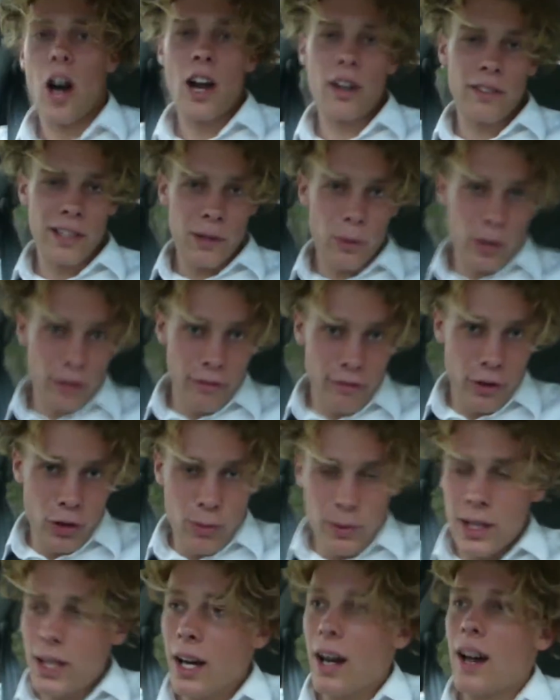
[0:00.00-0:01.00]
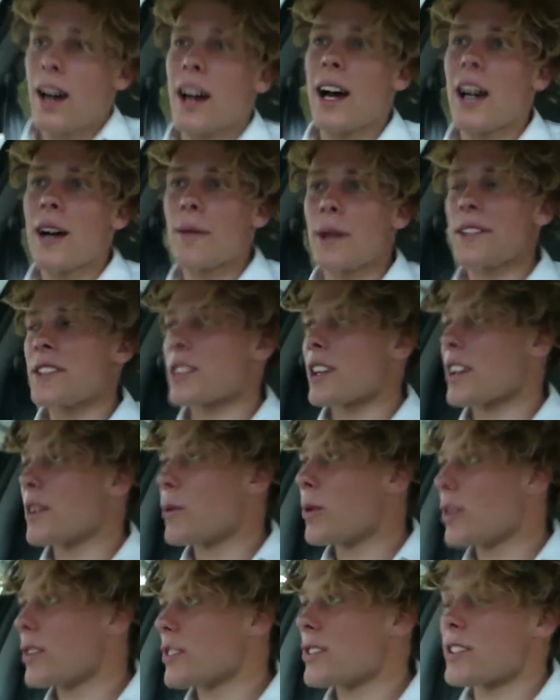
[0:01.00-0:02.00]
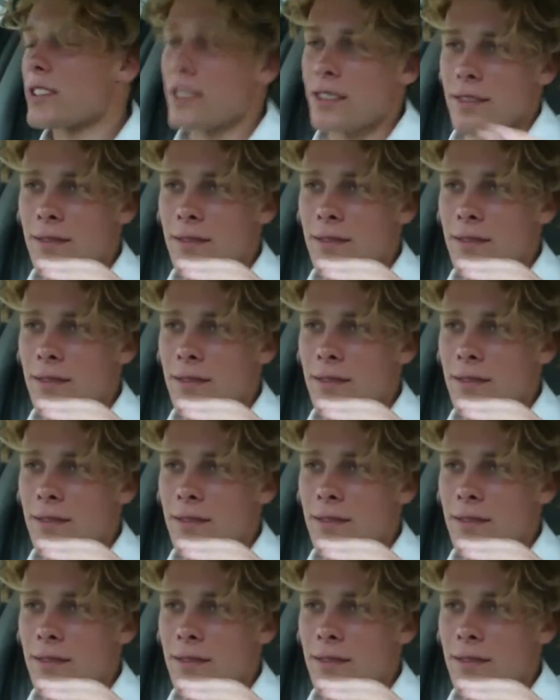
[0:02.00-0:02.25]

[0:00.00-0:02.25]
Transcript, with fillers: don't really want to film it. Uh, I just kind of want to just